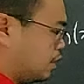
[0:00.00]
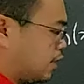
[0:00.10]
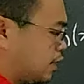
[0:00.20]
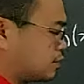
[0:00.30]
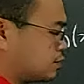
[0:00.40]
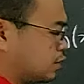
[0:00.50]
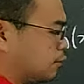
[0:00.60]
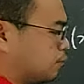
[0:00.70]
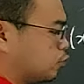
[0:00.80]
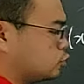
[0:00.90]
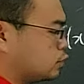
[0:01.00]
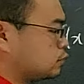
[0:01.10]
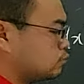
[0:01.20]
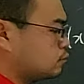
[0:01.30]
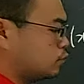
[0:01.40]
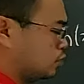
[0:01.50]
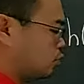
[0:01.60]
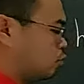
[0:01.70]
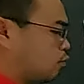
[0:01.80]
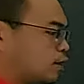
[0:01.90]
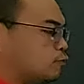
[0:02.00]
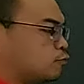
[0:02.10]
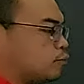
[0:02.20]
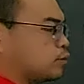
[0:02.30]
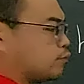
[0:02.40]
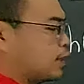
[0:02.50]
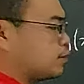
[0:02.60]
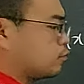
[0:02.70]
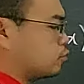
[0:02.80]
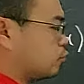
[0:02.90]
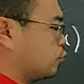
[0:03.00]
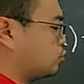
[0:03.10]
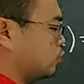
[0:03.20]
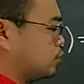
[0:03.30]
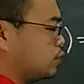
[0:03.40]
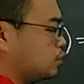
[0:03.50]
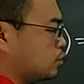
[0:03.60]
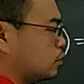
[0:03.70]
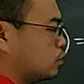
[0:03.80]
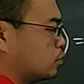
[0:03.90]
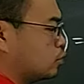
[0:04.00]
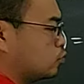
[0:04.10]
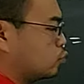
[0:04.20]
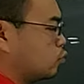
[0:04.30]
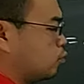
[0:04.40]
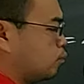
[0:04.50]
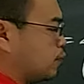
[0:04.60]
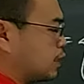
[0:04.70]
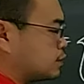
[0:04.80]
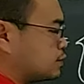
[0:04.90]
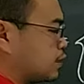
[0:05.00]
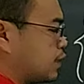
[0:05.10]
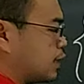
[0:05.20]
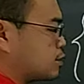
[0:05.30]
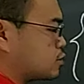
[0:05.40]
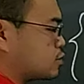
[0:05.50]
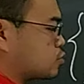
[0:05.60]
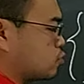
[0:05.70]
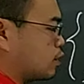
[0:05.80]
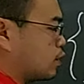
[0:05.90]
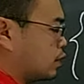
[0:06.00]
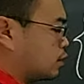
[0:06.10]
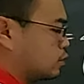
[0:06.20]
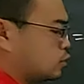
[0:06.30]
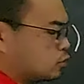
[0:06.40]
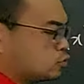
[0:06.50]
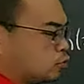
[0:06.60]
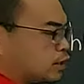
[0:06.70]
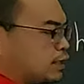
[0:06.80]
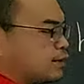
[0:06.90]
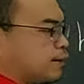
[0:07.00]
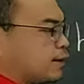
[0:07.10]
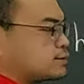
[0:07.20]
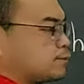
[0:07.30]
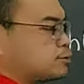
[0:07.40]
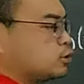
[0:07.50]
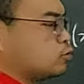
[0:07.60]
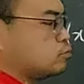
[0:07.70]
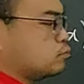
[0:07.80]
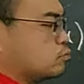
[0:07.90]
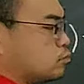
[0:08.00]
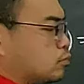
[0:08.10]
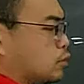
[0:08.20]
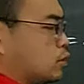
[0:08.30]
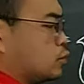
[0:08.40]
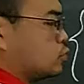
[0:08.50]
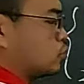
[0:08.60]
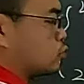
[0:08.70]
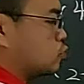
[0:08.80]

x approaching 1 from the right, which will be 2 plus x squared. So you can direct substitute. So